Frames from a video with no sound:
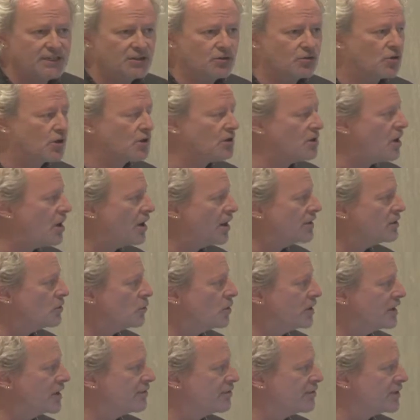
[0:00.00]
or online or
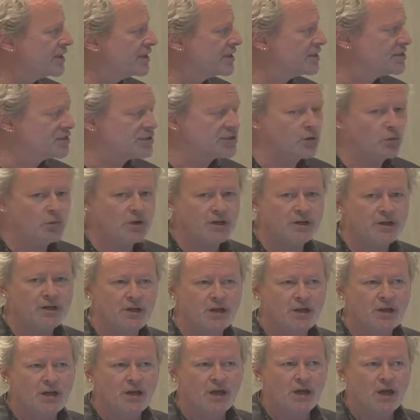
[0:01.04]
whatever it is. So I
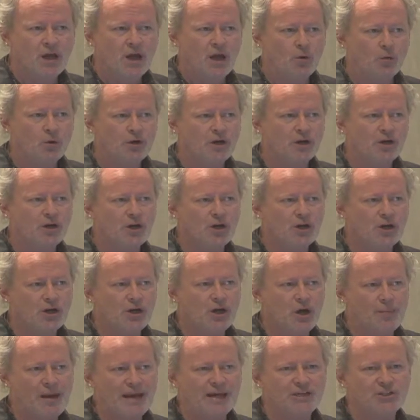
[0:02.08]
want to
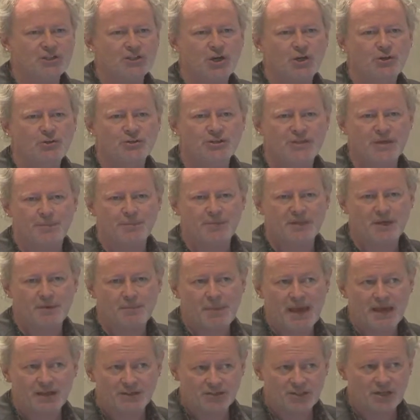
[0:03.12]
go back and show you something
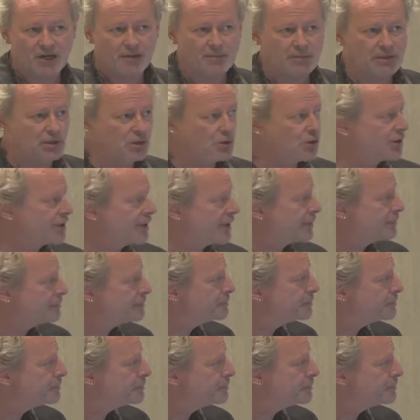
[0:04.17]
about cyber learning